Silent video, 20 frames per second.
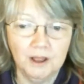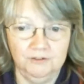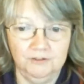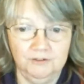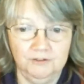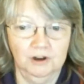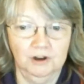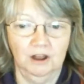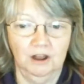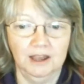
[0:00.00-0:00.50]

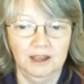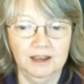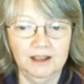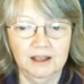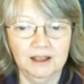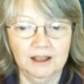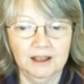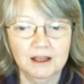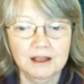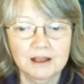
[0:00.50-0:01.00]
you
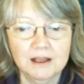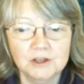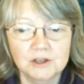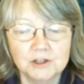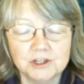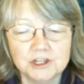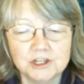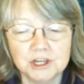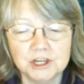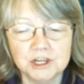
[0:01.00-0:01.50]
like,
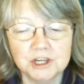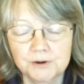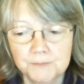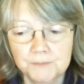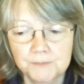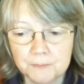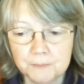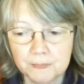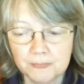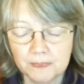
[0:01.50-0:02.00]
to
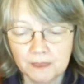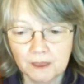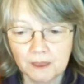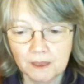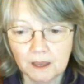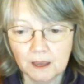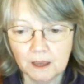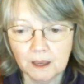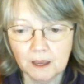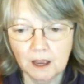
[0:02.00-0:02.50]

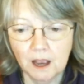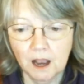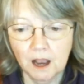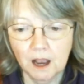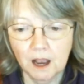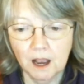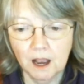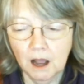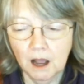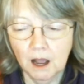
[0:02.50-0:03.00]

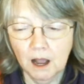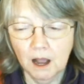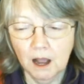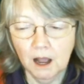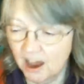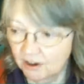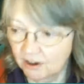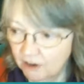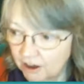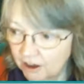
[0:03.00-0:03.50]

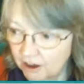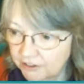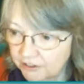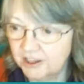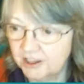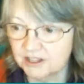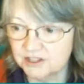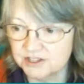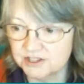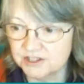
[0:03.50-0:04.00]
there are
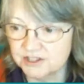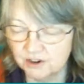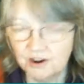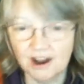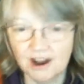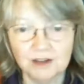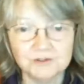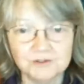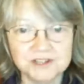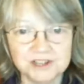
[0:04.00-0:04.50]
things that are
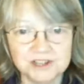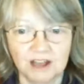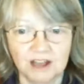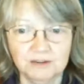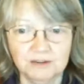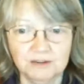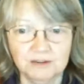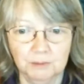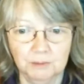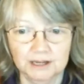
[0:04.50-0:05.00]

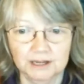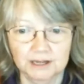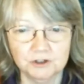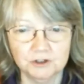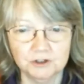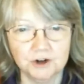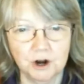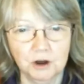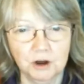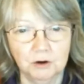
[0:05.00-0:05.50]
outside my
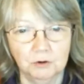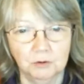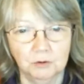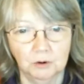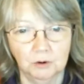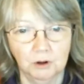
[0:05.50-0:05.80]
control.